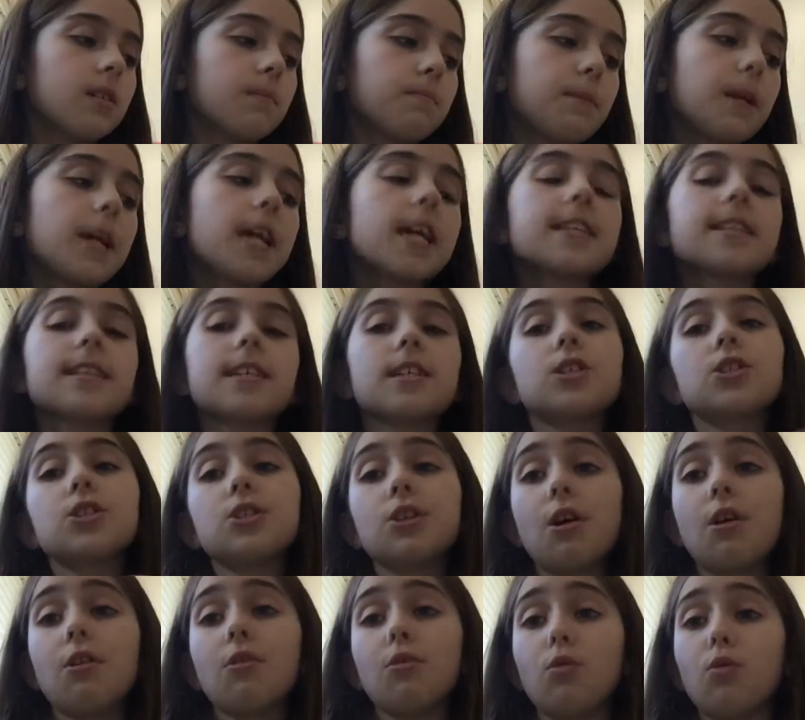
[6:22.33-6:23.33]
Because it is
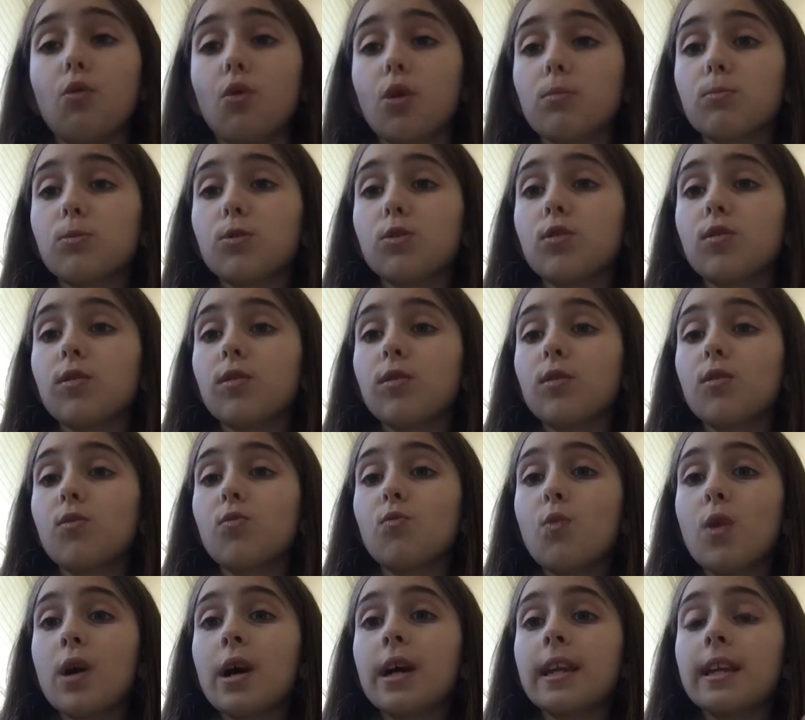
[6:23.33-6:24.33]
not normal.
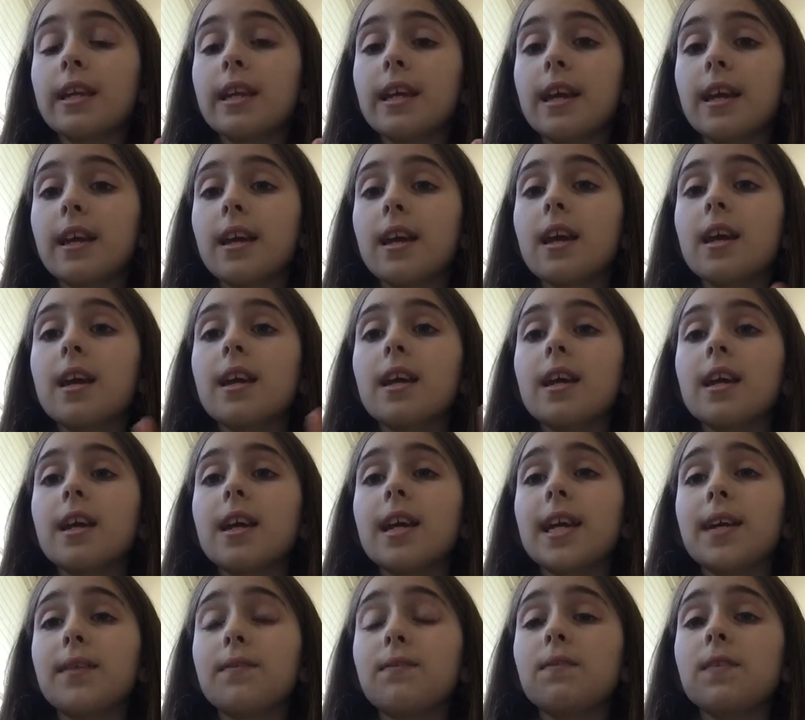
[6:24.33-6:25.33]
One,
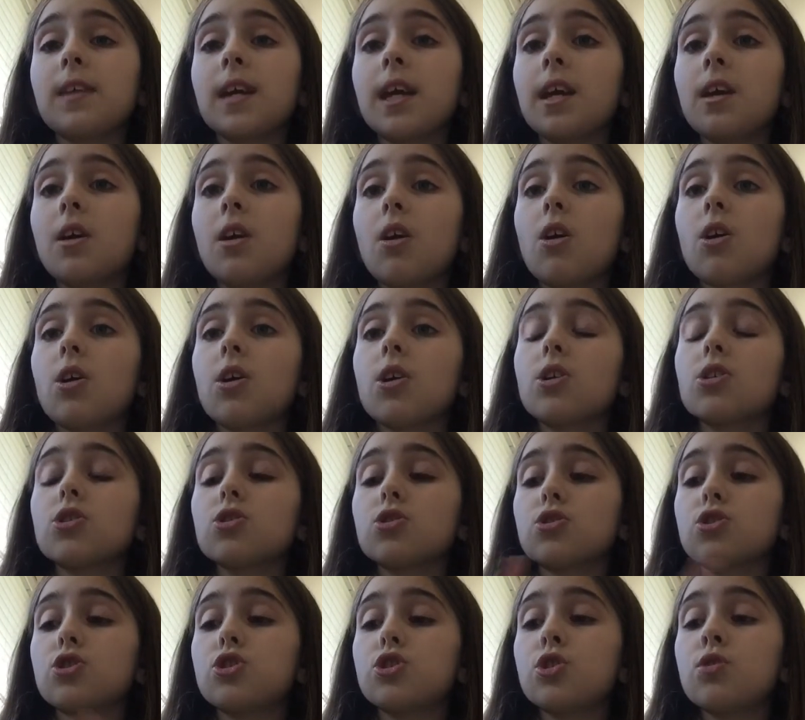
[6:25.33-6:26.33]
if they are
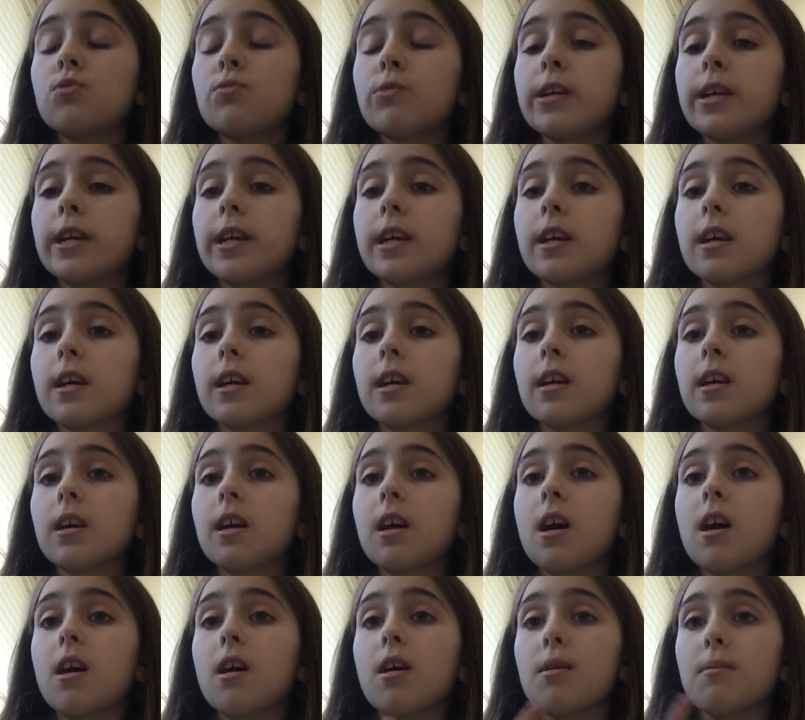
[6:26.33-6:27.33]
chewing
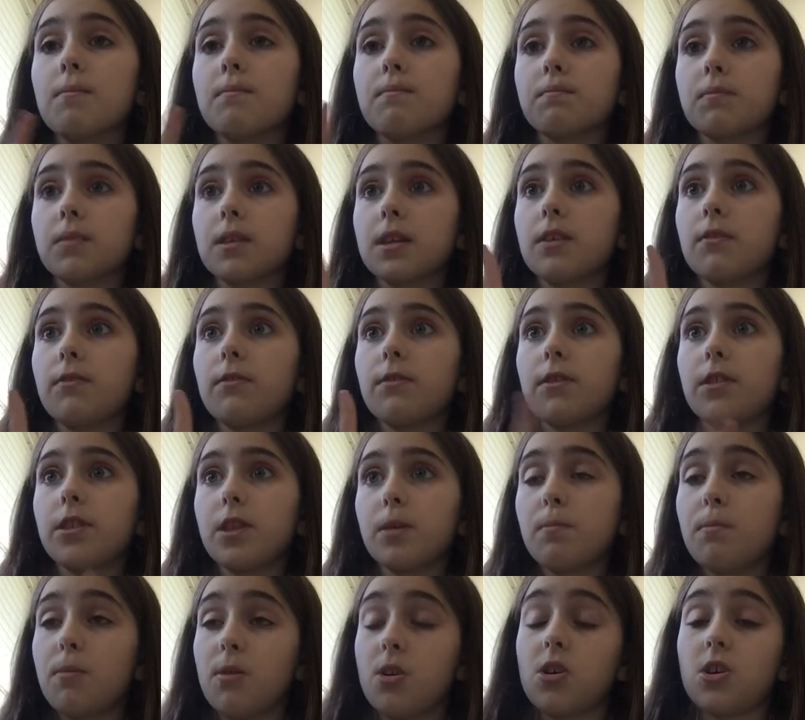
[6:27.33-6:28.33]

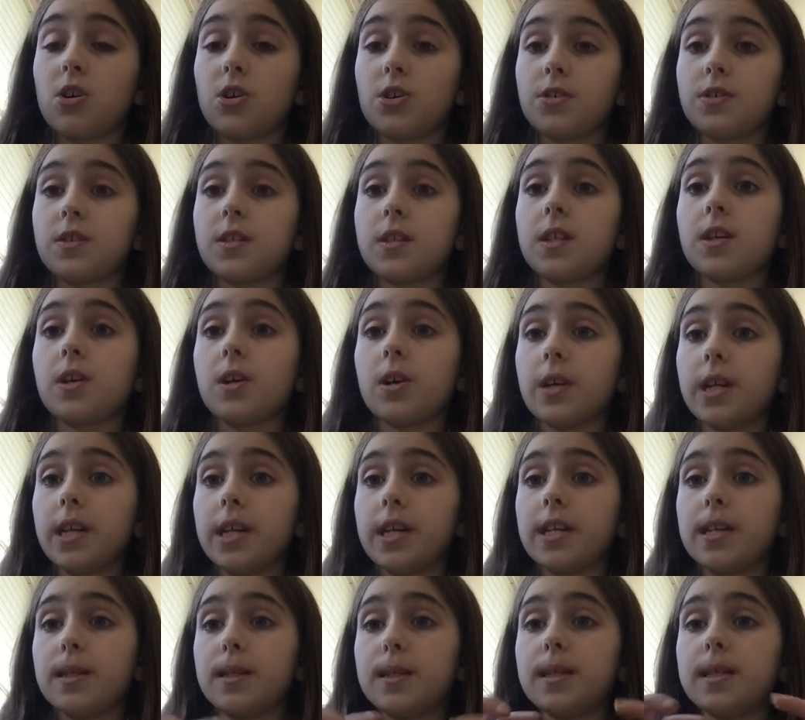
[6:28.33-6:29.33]
the bars, there
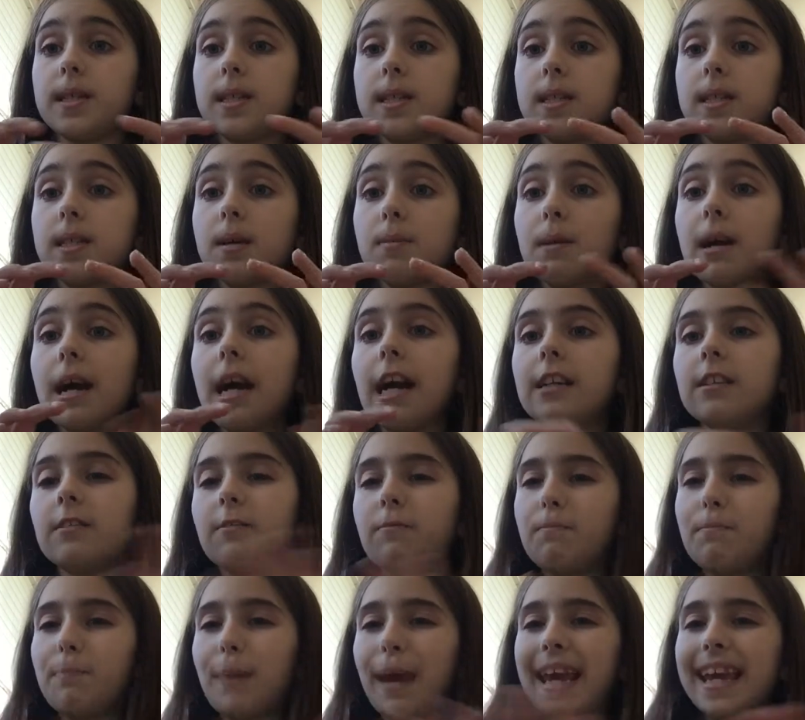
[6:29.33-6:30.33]
is some kind
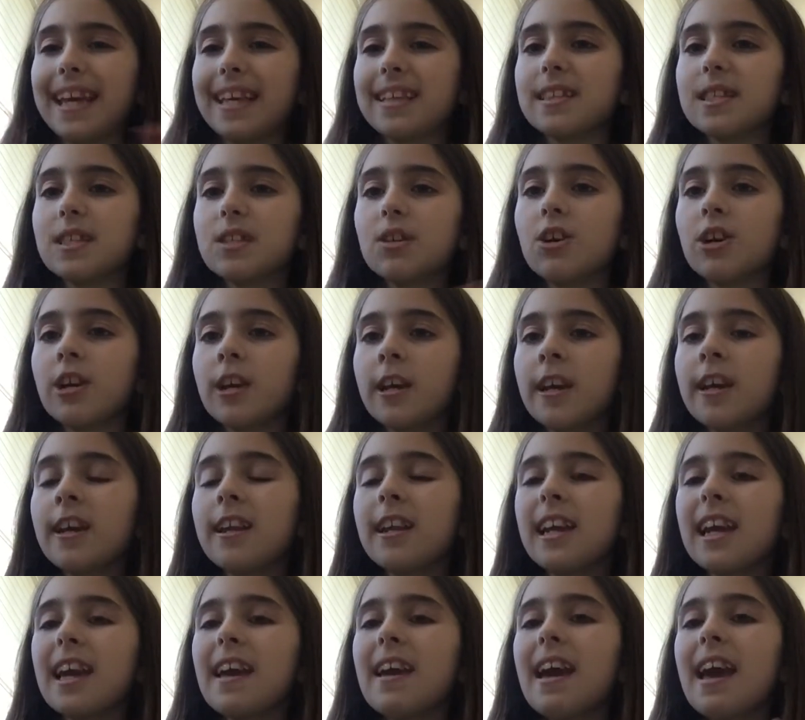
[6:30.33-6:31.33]
of paint on it,
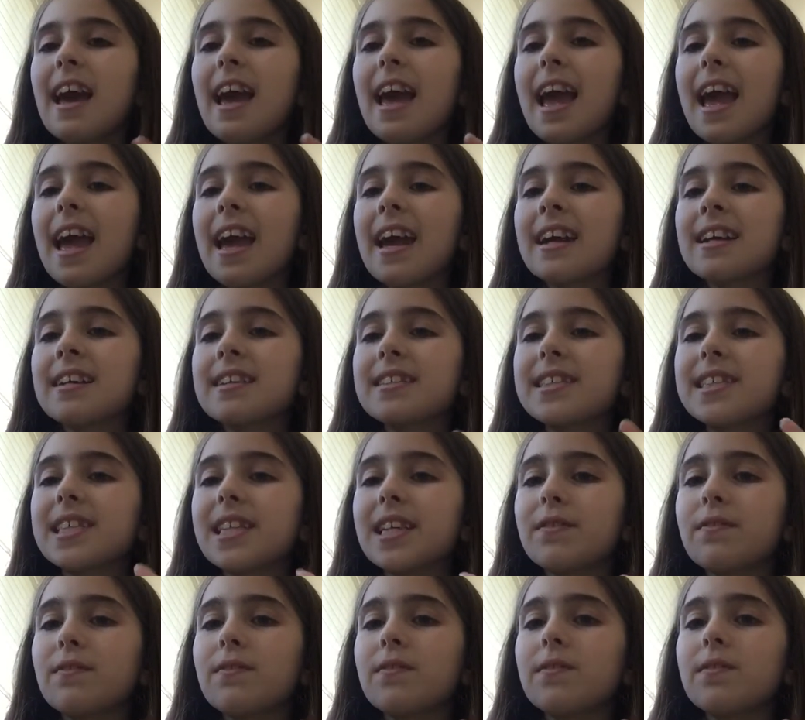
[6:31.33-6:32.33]
and
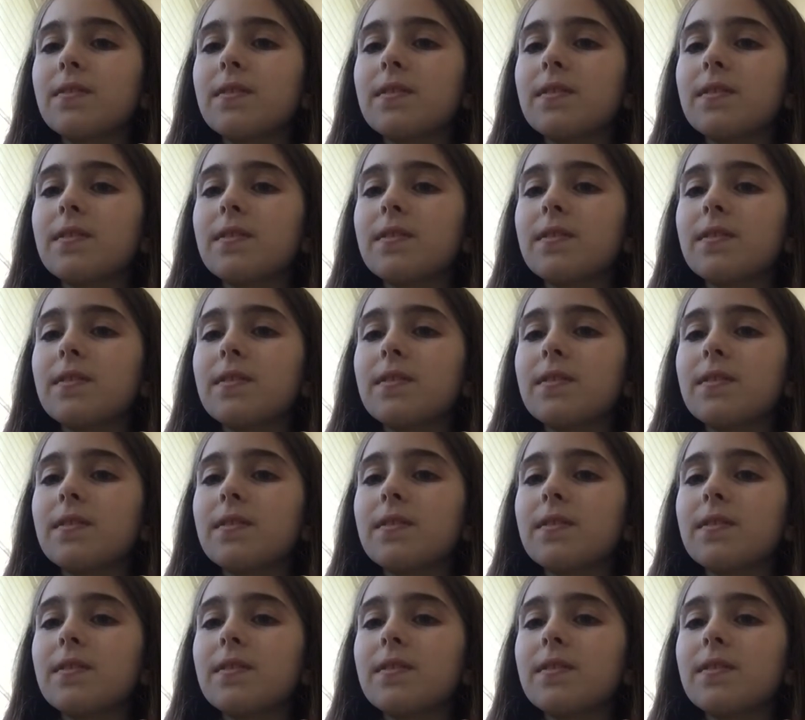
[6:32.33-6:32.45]
if,